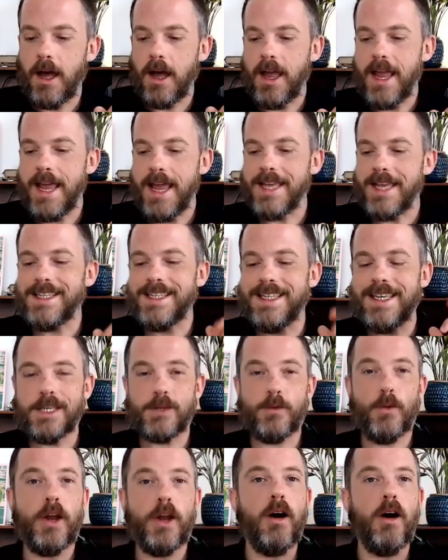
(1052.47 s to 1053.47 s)
is
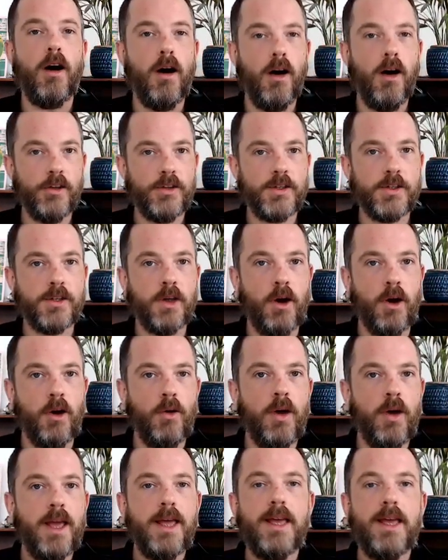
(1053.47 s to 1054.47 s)
this one
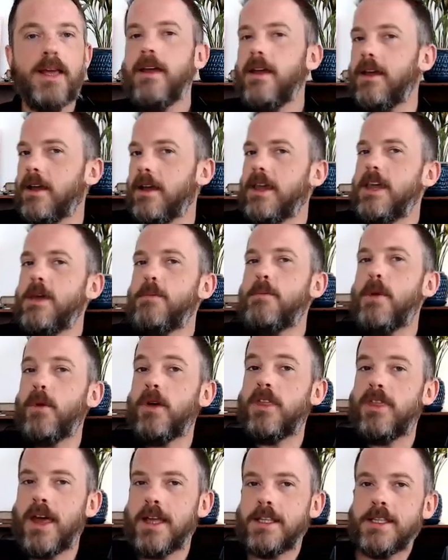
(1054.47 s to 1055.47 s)
also, in keeping
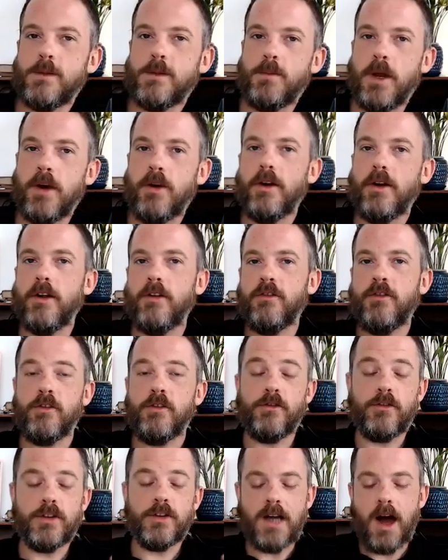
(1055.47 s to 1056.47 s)
with that spirit of
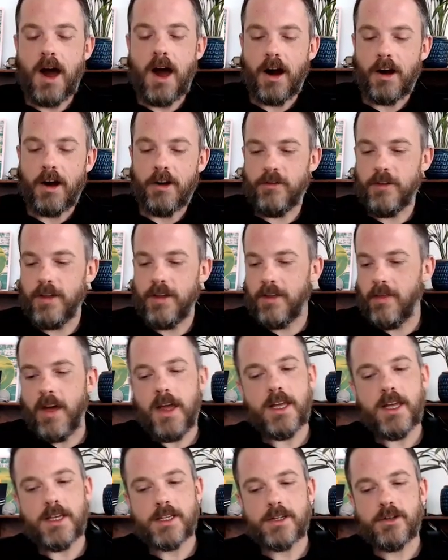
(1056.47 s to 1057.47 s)
photography and the
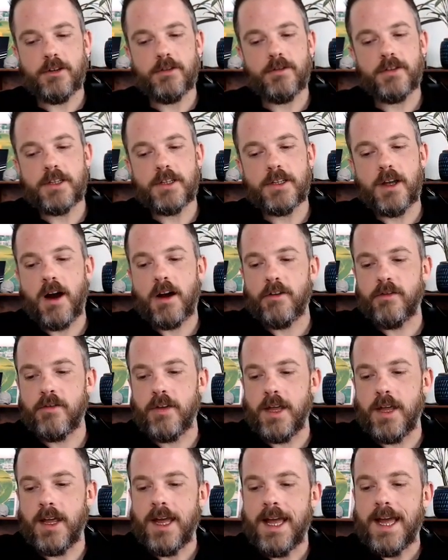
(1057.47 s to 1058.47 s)
history of
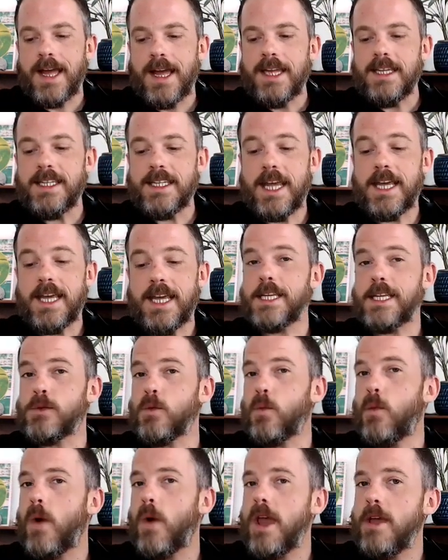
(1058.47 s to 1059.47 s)
photography, takes us
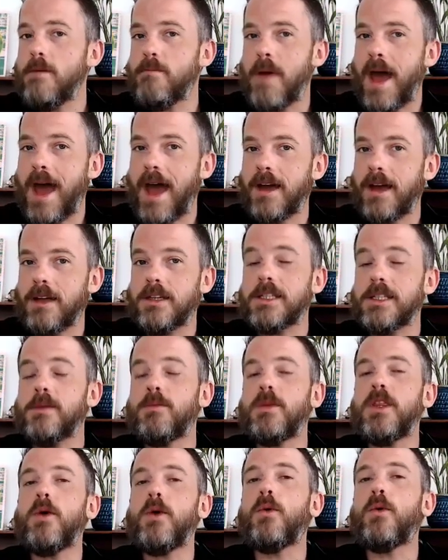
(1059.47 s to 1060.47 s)
way back to some
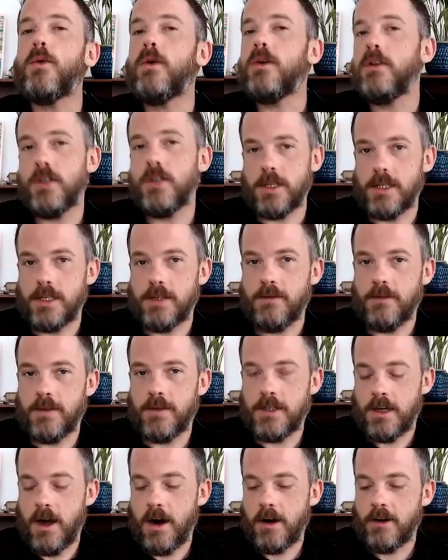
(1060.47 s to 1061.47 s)
of the origins of
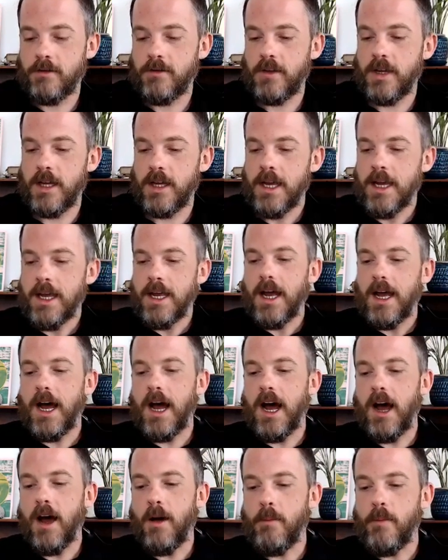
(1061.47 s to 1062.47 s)
photography.
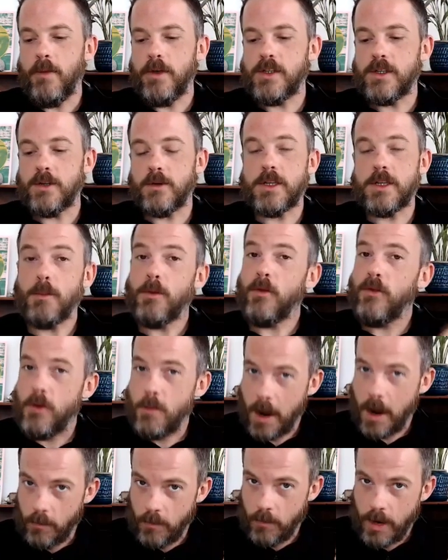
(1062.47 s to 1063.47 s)
So some of you
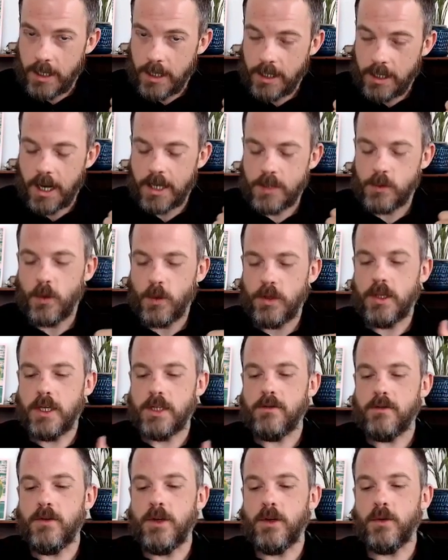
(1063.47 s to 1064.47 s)
might recognize what
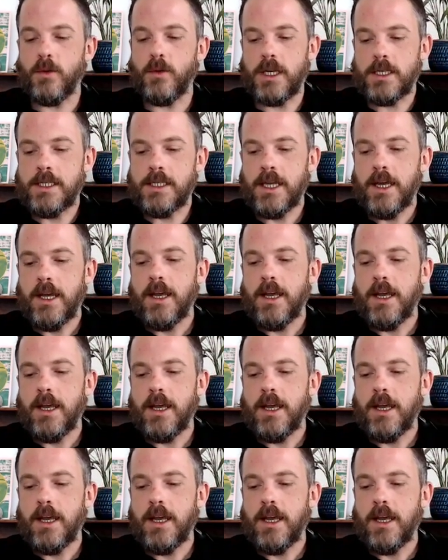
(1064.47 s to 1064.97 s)
this view is.